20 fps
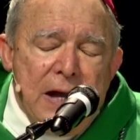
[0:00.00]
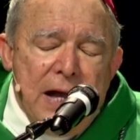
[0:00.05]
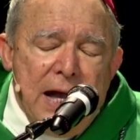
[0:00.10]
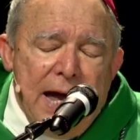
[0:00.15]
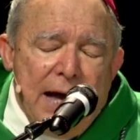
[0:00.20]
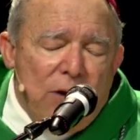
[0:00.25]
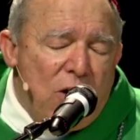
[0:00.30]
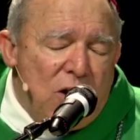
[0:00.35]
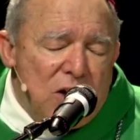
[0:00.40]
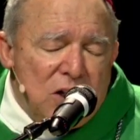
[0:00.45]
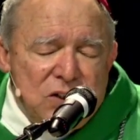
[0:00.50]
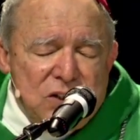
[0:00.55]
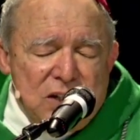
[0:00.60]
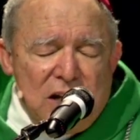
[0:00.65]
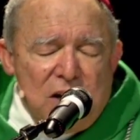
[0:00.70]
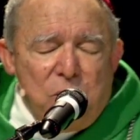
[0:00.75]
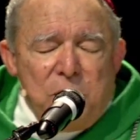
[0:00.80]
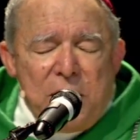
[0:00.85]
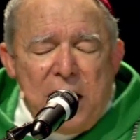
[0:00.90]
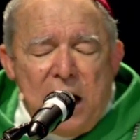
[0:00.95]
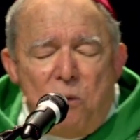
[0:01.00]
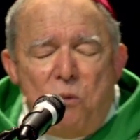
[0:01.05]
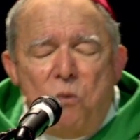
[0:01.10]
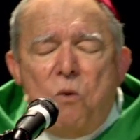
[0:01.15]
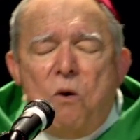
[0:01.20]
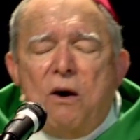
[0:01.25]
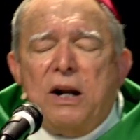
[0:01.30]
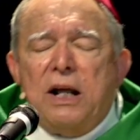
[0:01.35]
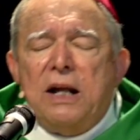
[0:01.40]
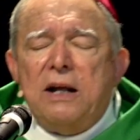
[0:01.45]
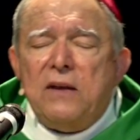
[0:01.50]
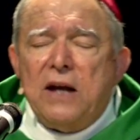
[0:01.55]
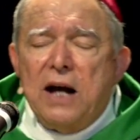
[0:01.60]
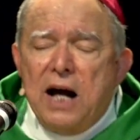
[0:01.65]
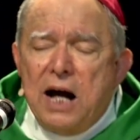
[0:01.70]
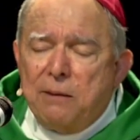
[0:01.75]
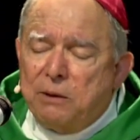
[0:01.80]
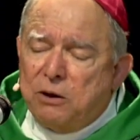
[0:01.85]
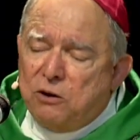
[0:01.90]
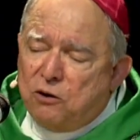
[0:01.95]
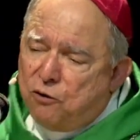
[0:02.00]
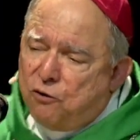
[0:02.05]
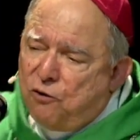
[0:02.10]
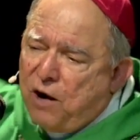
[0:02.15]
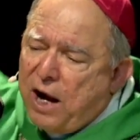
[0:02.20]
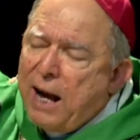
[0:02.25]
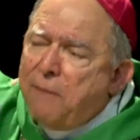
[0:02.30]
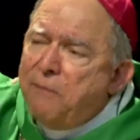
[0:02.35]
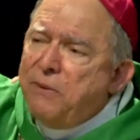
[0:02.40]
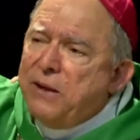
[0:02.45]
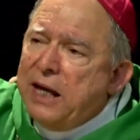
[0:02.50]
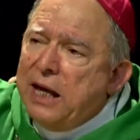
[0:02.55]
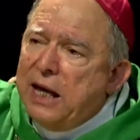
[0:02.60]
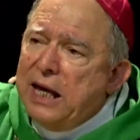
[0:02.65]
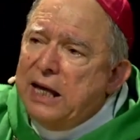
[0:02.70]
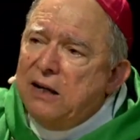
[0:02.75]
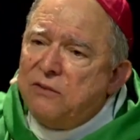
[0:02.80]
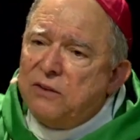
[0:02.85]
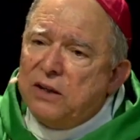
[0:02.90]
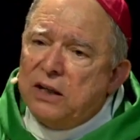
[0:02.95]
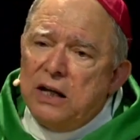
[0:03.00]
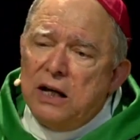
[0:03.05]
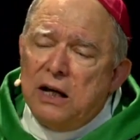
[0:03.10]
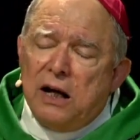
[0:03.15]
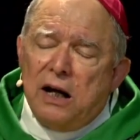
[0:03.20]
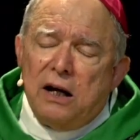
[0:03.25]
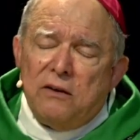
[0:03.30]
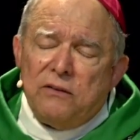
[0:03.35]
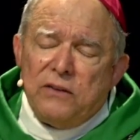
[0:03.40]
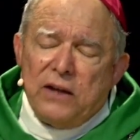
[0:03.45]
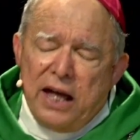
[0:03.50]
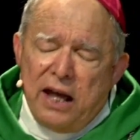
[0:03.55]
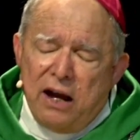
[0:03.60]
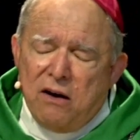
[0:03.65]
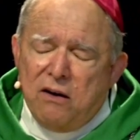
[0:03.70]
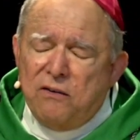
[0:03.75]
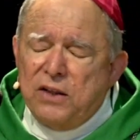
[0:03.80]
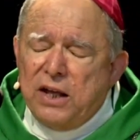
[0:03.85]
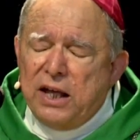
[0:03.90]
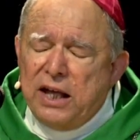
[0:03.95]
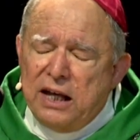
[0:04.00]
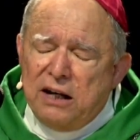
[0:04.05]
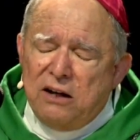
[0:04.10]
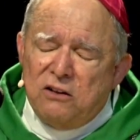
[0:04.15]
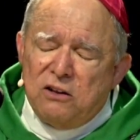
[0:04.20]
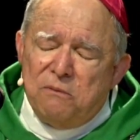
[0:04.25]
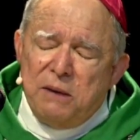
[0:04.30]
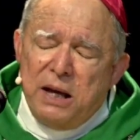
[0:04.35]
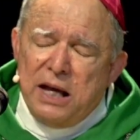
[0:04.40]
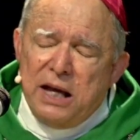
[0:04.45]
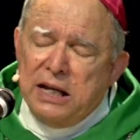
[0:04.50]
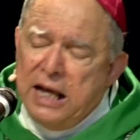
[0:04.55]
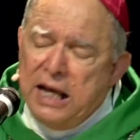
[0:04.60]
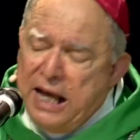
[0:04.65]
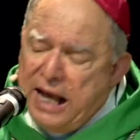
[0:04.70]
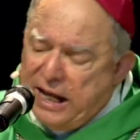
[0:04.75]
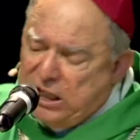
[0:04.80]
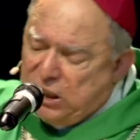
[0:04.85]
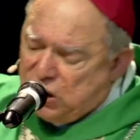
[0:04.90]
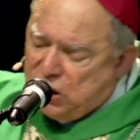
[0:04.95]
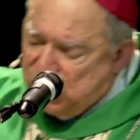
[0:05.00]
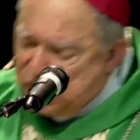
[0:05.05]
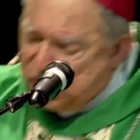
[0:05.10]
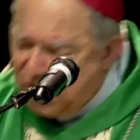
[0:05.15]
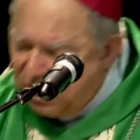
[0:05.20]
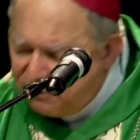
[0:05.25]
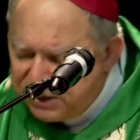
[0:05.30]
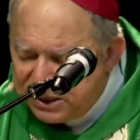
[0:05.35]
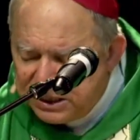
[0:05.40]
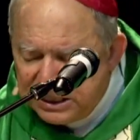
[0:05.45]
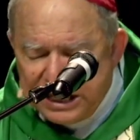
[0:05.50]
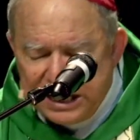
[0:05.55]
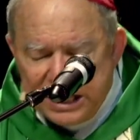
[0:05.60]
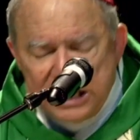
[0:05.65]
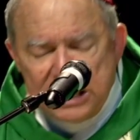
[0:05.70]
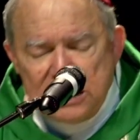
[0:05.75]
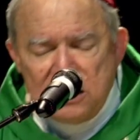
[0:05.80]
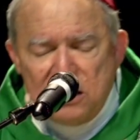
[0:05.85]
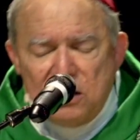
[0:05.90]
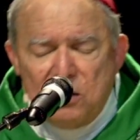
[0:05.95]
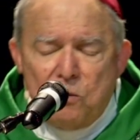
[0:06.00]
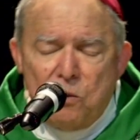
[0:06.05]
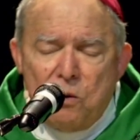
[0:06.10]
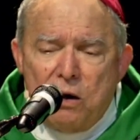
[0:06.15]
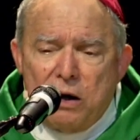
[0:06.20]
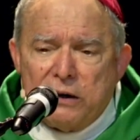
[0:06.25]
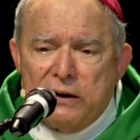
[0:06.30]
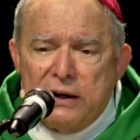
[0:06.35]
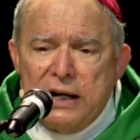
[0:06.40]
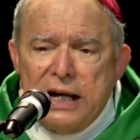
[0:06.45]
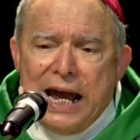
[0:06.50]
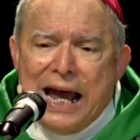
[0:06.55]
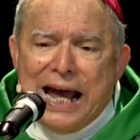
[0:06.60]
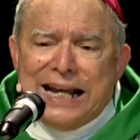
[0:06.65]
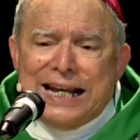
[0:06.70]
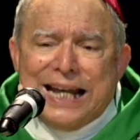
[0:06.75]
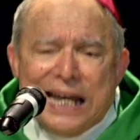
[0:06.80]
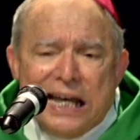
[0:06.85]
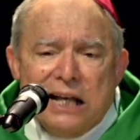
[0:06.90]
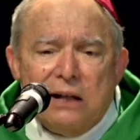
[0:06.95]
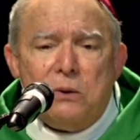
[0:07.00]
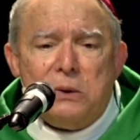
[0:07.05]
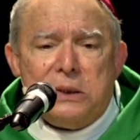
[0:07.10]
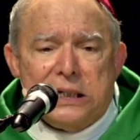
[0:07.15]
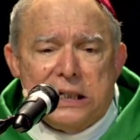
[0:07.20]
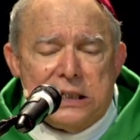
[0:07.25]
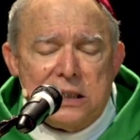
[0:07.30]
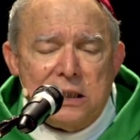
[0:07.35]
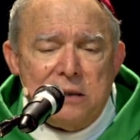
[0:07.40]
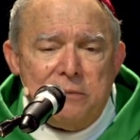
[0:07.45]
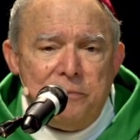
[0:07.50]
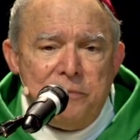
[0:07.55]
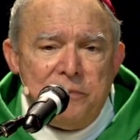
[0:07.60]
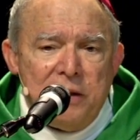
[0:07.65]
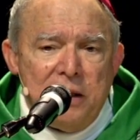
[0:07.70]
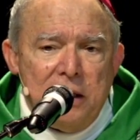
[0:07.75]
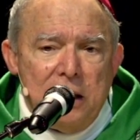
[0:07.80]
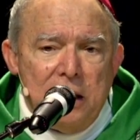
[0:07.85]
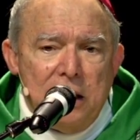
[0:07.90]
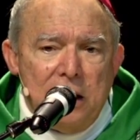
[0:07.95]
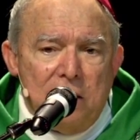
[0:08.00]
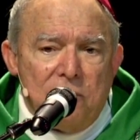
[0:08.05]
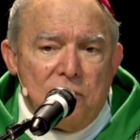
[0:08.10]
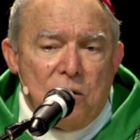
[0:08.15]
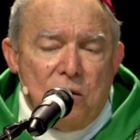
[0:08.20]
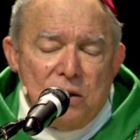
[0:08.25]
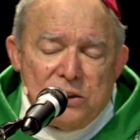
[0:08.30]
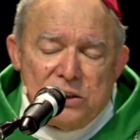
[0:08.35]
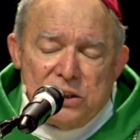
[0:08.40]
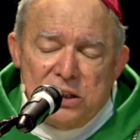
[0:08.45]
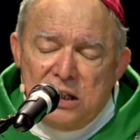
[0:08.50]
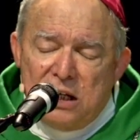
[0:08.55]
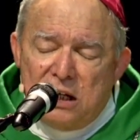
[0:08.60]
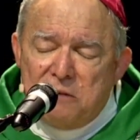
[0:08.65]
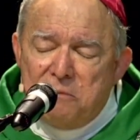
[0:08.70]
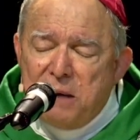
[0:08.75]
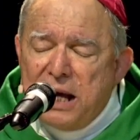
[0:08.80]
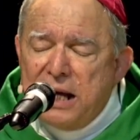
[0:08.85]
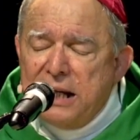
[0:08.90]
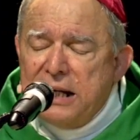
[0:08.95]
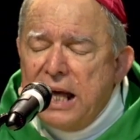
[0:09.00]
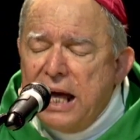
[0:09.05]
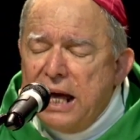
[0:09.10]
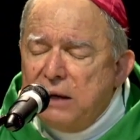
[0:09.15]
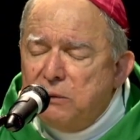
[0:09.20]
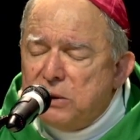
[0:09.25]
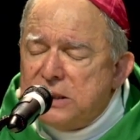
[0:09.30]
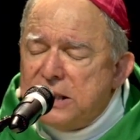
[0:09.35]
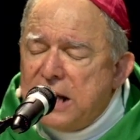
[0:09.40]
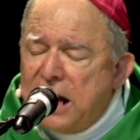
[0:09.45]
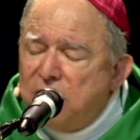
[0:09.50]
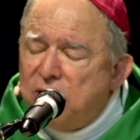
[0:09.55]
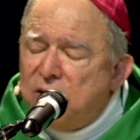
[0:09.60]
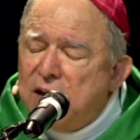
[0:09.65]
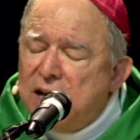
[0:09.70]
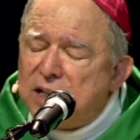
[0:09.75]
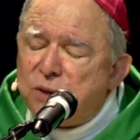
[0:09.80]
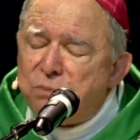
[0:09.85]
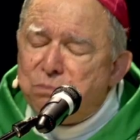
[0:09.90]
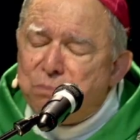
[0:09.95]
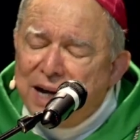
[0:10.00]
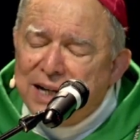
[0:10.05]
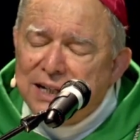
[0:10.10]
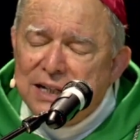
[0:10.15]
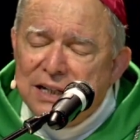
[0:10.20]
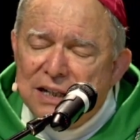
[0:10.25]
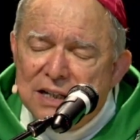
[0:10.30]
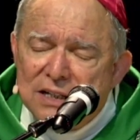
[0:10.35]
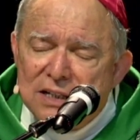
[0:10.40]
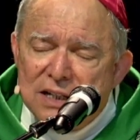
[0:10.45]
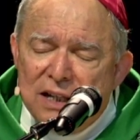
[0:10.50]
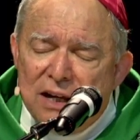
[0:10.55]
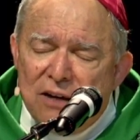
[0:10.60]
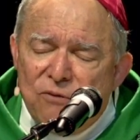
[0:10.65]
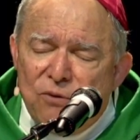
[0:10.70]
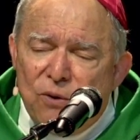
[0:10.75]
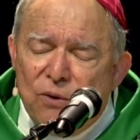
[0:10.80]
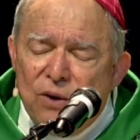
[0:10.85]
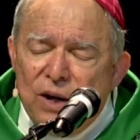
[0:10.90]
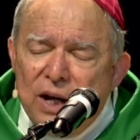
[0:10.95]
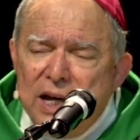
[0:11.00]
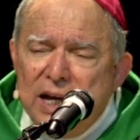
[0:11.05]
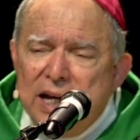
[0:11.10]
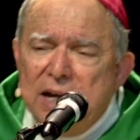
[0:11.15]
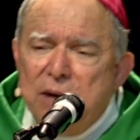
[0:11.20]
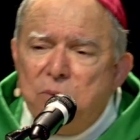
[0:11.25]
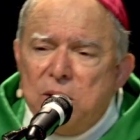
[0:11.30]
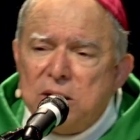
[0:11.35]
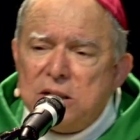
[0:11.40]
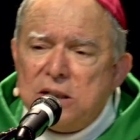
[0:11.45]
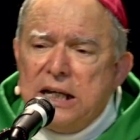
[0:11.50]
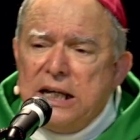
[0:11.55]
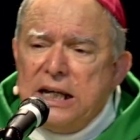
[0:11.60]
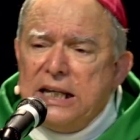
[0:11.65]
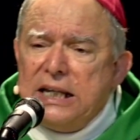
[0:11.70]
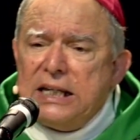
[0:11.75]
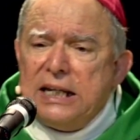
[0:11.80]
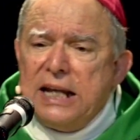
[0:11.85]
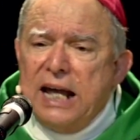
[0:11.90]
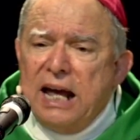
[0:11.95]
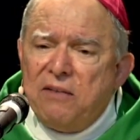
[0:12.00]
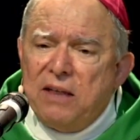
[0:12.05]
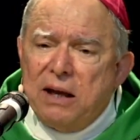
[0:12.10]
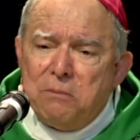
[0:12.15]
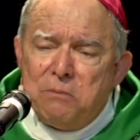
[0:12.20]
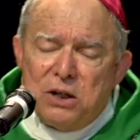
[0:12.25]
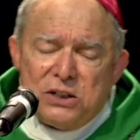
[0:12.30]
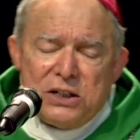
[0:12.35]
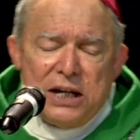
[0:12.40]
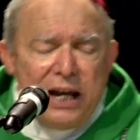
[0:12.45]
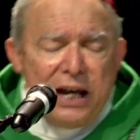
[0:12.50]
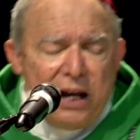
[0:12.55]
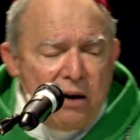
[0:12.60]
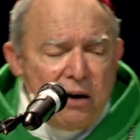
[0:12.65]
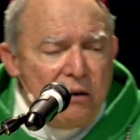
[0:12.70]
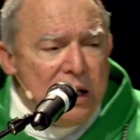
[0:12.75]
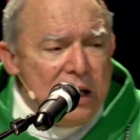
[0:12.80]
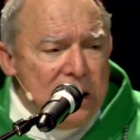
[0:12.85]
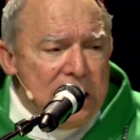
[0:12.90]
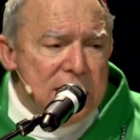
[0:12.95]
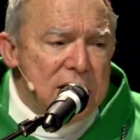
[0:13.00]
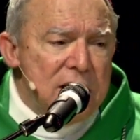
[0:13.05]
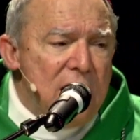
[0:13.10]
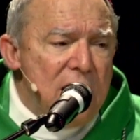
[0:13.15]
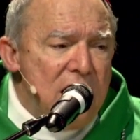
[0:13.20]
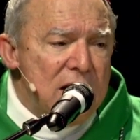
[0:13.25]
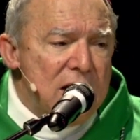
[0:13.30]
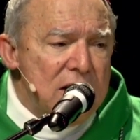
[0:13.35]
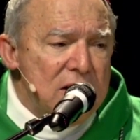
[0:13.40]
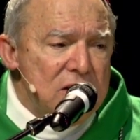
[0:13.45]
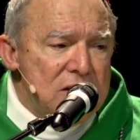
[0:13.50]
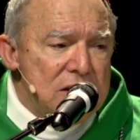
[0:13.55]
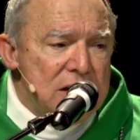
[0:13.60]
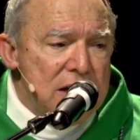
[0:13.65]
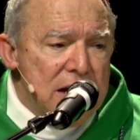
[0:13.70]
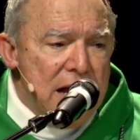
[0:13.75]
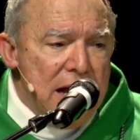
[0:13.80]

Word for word: And all of a sudden, without warning, the Abba grabbed the, head of the, uh, the hair of the head of the man and he shoved it into the water and held it and of course, the young man was not expecting this, and therefore he, was, he didn't have that much air in his lungs.